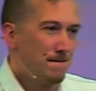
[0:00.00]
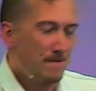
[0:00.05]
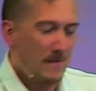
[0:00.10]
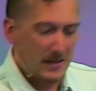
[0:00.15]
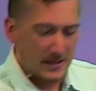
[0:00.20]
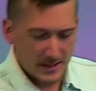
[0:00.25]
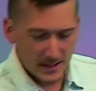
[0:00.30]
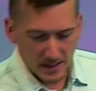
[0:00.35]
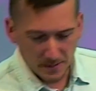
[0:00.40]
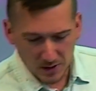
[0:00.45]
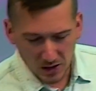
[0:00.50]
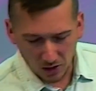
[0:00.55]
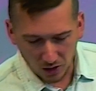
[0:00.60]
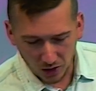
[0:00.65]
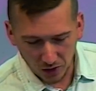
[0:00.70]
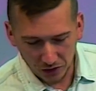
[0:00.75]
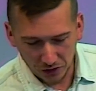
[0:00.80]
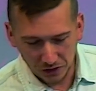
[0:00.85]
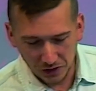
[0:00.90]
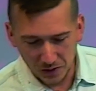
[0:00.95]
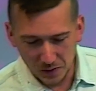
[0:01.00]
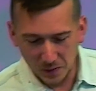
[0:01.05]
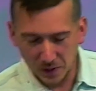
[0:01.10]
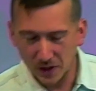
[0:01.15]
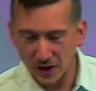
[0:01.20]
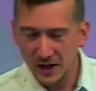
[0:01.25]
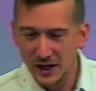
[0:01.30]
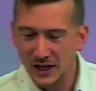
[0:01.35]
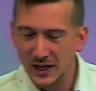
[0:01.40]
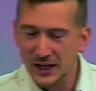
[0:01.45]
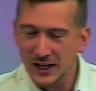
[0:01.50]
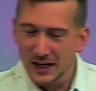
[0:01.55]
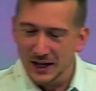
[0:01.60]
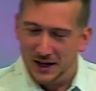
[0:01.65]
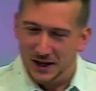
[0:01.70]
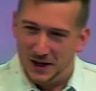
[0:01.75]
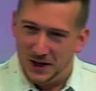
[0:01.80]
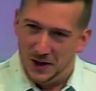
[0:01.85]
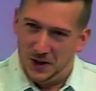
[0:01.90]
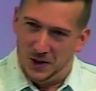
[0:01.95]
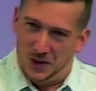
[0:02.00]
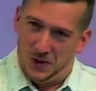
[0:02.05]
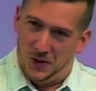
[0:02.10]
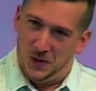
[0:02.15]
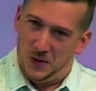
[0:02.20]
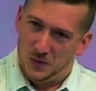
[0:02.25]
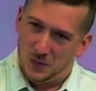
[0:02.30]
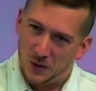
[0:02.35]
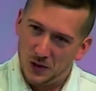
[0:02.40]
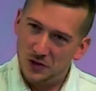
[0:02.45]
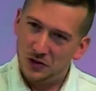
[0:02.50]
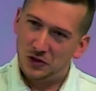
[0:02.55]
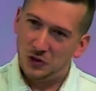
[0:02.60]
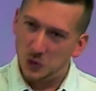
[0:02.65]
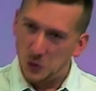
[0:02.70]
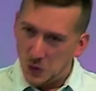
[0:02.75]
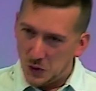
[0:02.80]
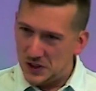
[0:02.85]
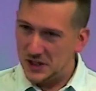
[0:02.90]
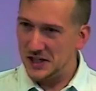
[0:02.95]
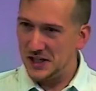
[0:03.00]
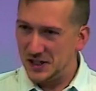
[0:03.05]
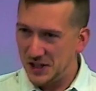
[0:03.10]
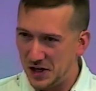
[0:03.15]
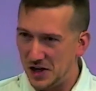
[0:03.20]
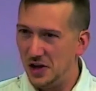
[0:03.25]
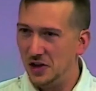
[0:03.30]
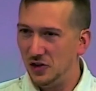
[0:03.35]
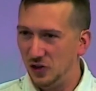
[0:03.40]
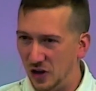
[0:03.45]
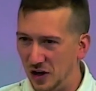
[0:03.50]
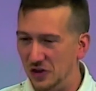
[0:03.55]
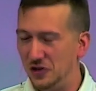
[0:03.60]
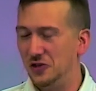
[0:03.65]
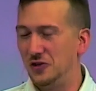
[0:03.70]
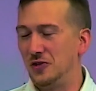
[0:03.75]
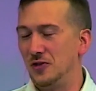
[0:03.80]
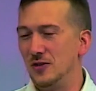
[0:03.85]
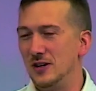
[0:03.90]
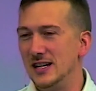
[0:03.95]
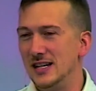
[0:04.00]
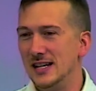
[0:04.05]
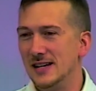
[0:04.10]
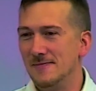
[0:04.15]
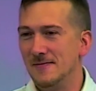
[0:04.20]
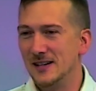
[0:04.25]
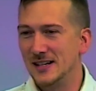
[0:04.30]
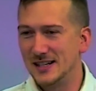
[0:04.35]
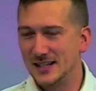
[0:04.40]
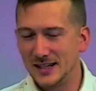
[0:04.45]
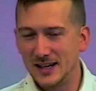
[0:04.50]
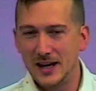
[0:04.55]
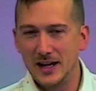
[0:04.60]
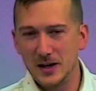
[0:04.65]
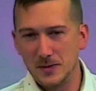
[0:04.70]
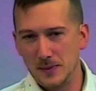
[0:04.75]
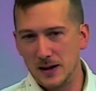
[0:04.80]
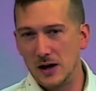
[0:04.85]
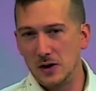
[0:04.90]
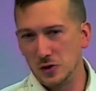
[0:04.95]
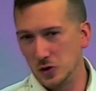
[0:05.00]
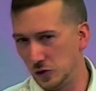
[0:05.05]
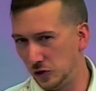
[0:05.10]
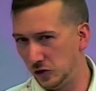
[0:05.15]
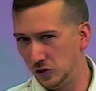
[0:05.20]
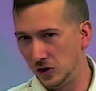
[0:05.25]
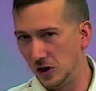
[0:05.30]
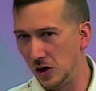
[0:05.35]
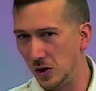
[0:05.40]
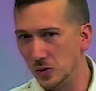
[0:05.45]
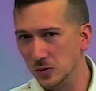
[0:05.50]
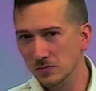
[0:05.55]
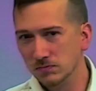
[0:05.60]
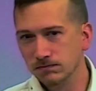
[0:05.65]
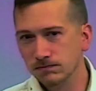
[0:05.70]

So let me ask you what what does your search history say about your soul?